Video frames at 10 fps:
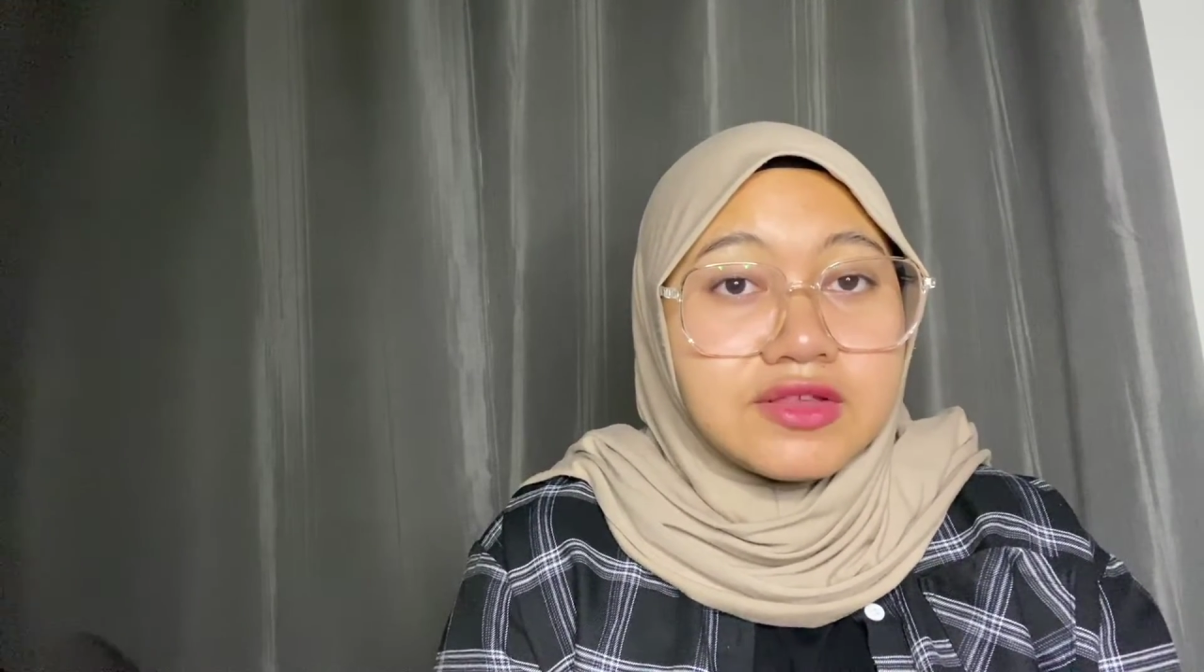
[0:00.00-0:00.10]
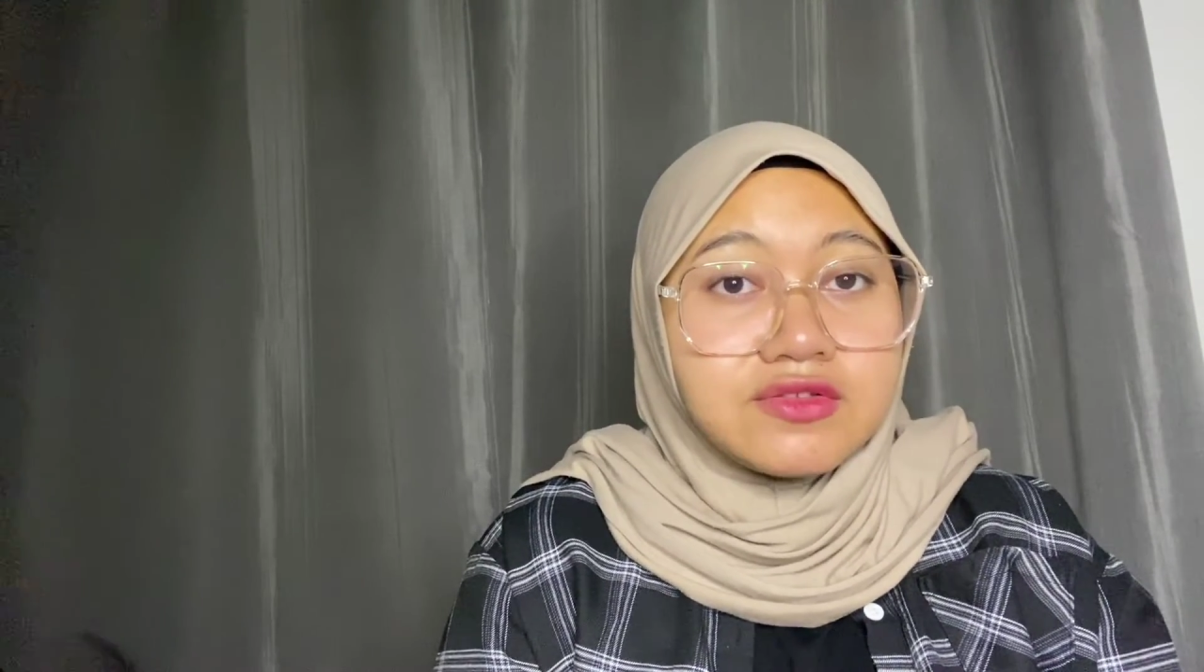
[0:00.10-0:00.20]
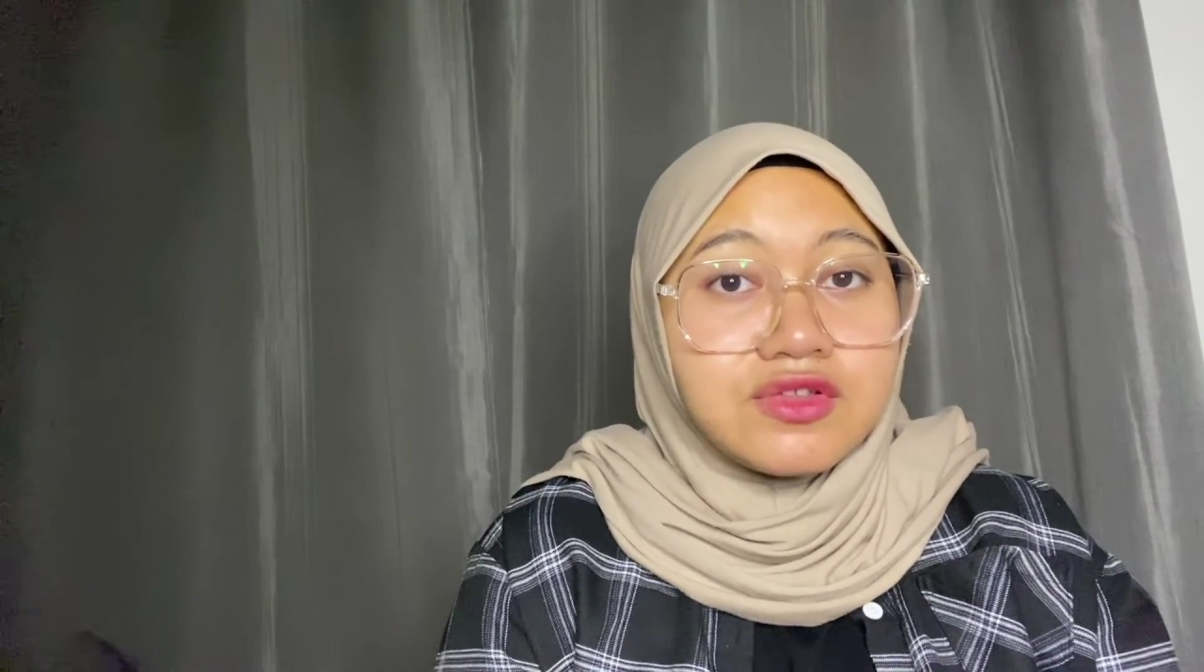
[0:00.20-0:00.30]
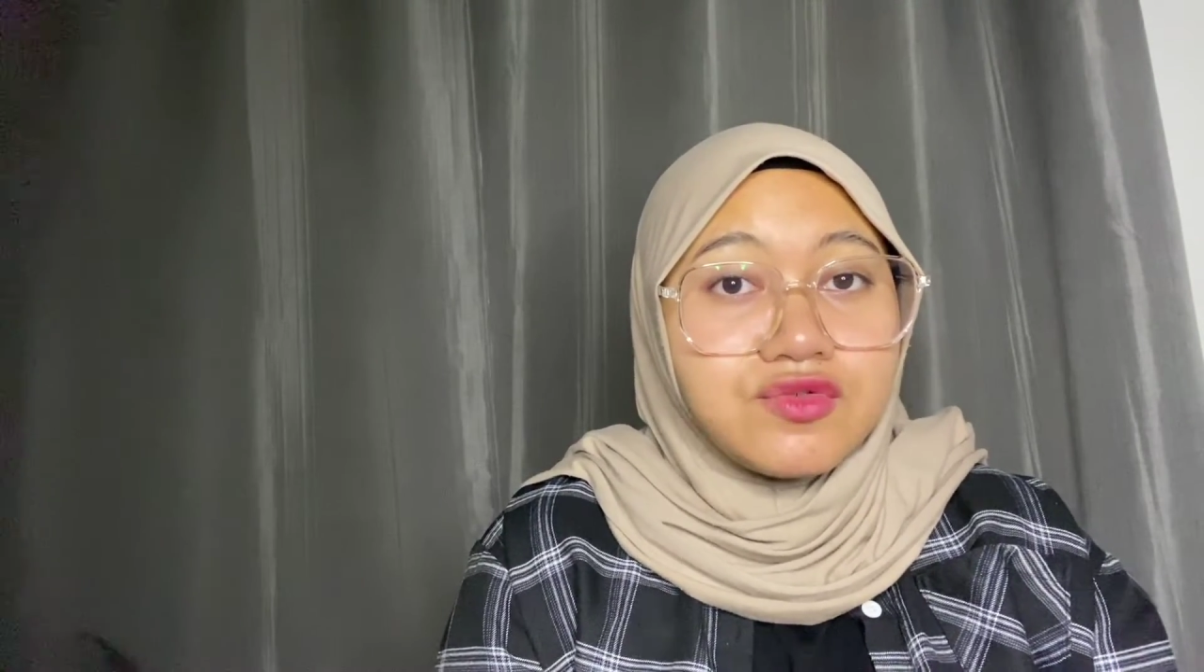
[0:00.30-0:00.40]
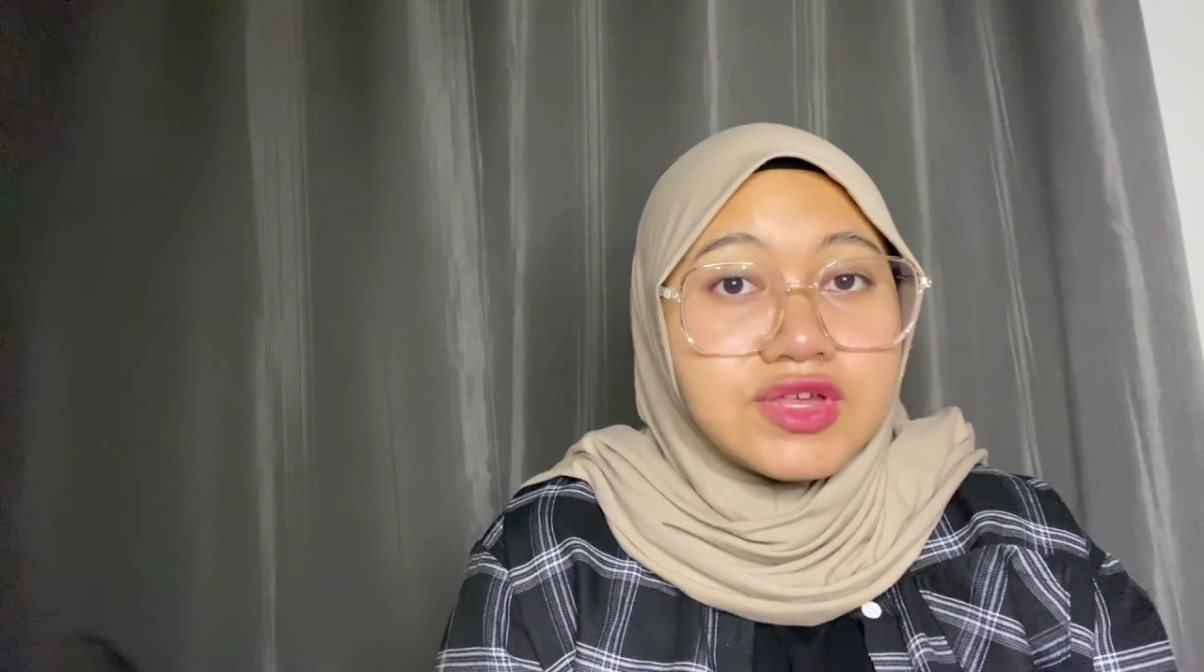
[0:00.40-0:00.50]

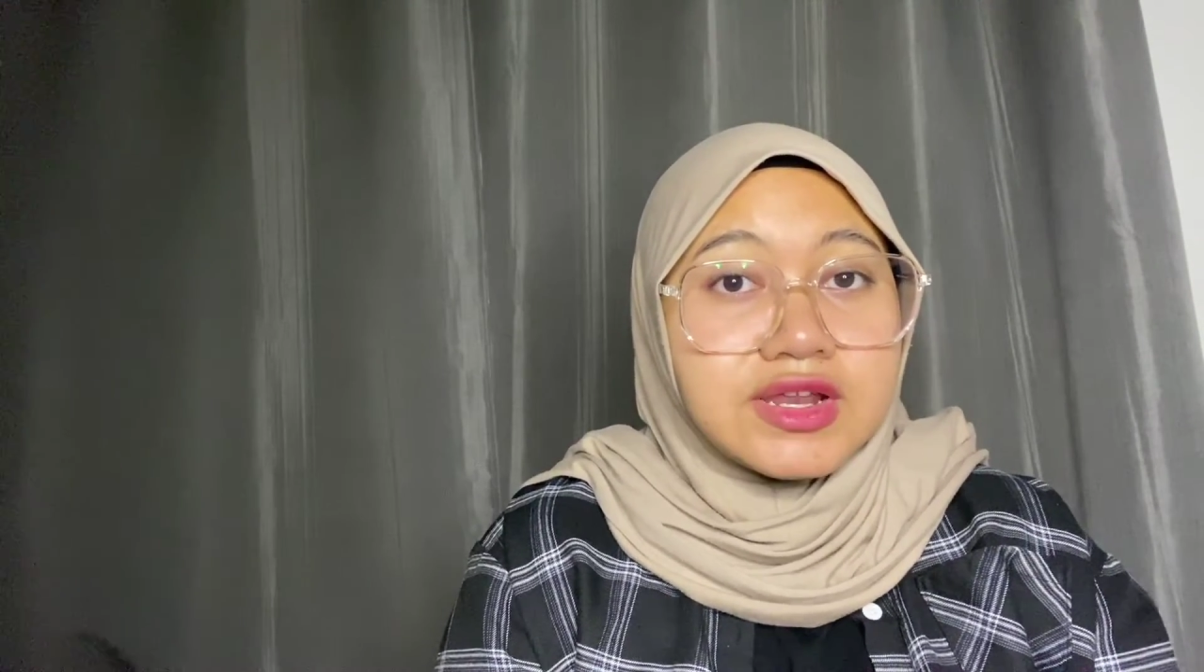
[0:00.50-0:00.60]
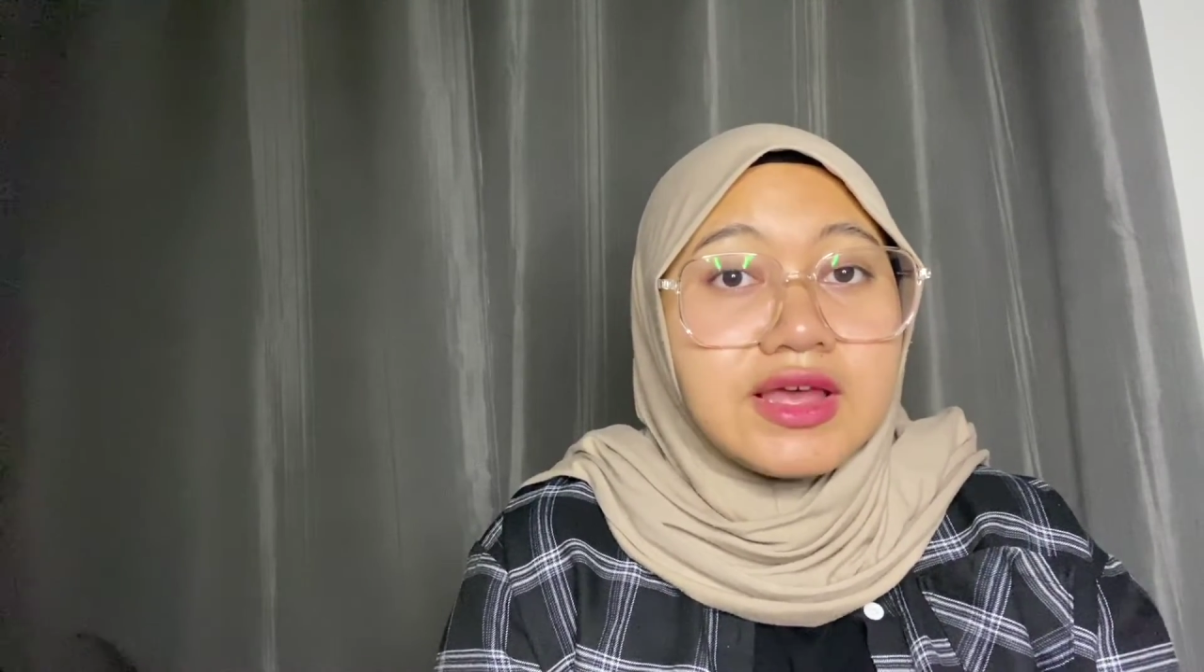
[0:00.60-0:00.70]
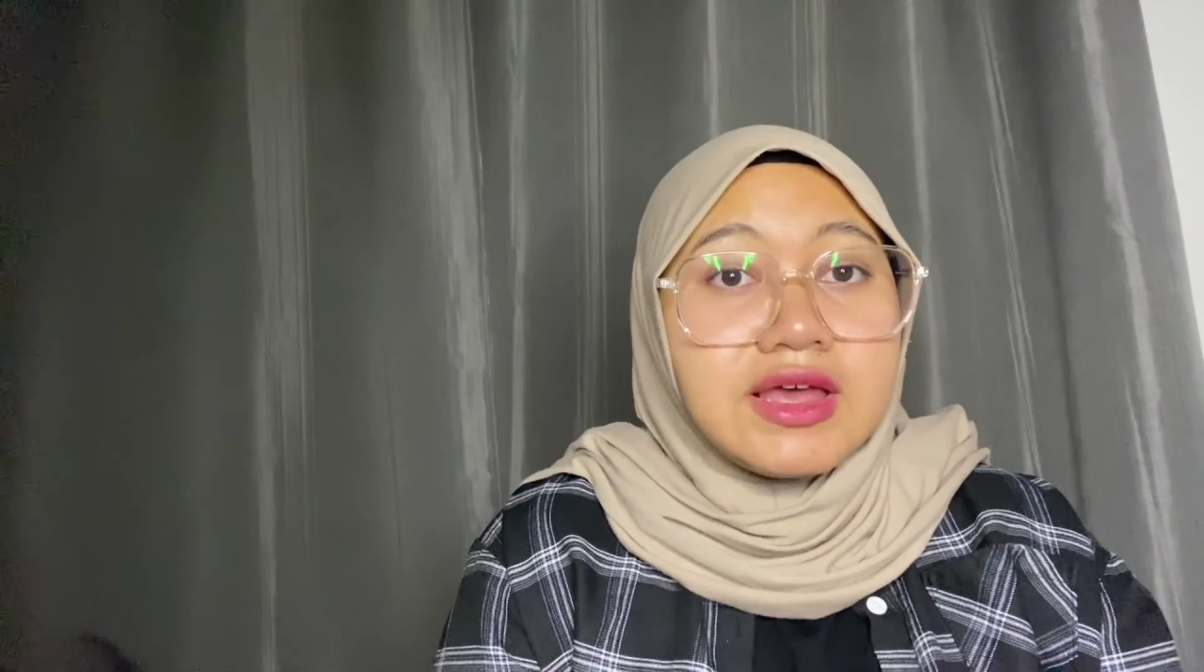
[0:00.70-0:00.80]
institution.